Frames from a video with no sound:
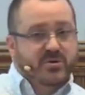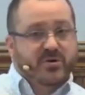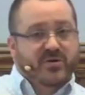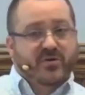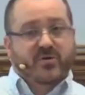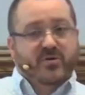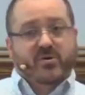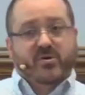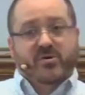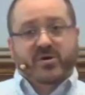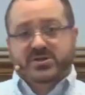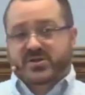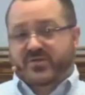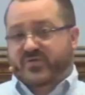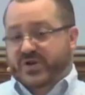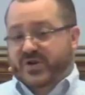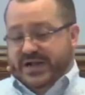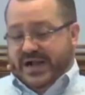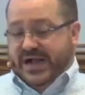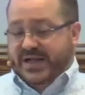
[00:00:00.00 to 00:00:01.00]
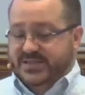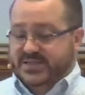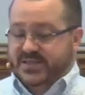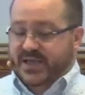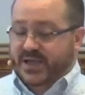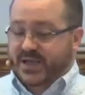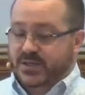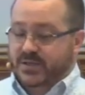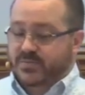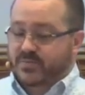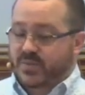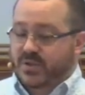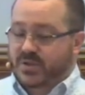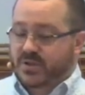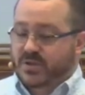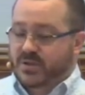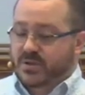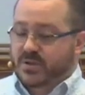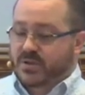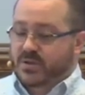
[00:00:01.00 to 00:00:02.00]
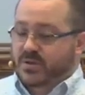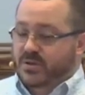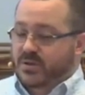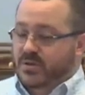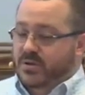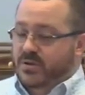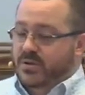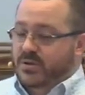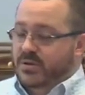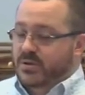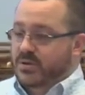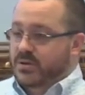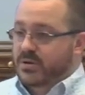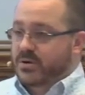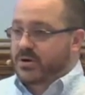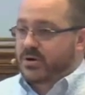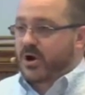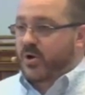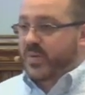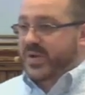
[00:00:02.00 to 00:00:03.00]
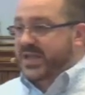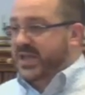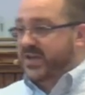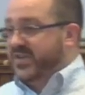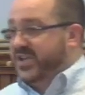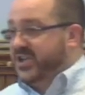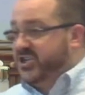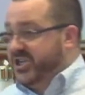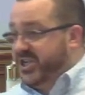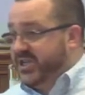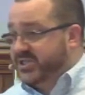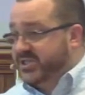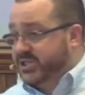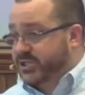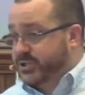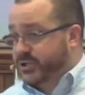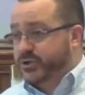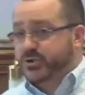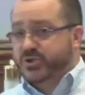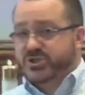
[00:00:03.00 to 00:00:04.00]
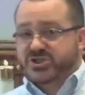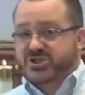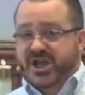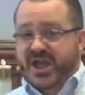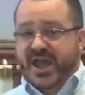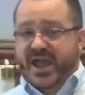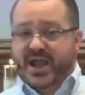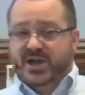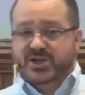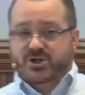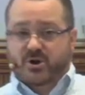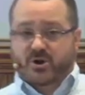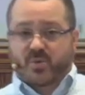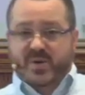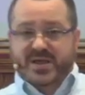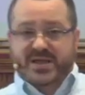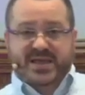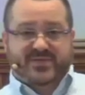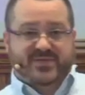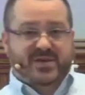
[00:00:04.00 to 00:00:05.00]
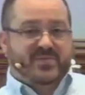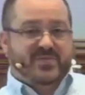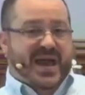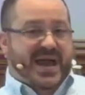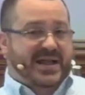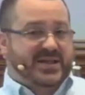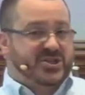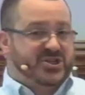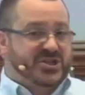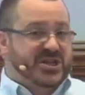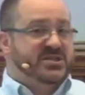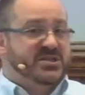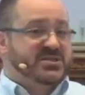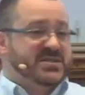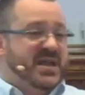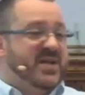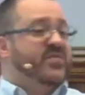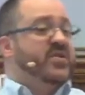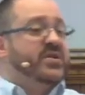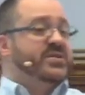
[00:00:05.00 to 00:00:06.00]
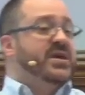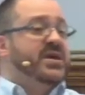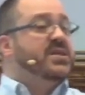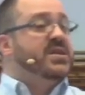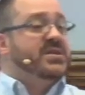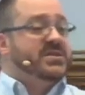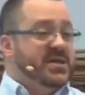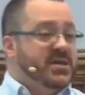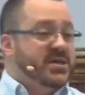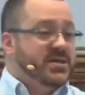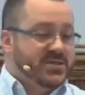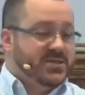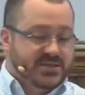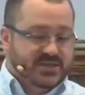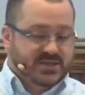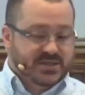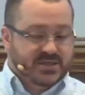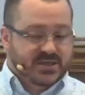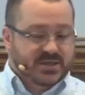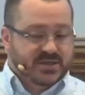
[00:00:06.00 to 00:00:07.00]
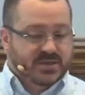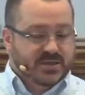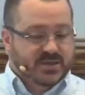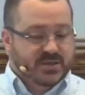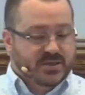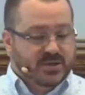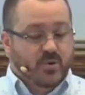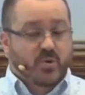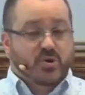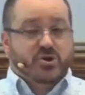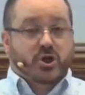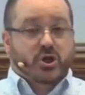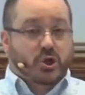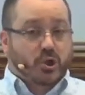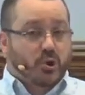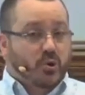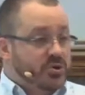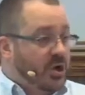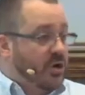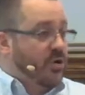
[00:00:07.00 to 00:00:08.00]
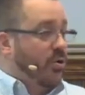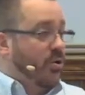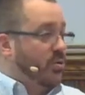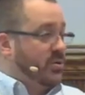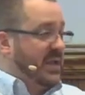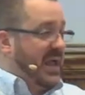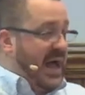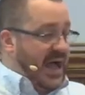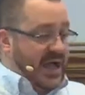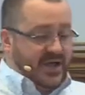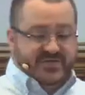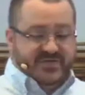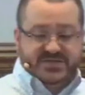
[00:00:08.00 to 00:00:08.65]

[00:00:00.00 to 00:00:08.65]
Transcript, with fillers: or is it for God's kingdom? Are we giving Jesus loose change or are we giving back to Jesus everything that's His, which includes our whole lives?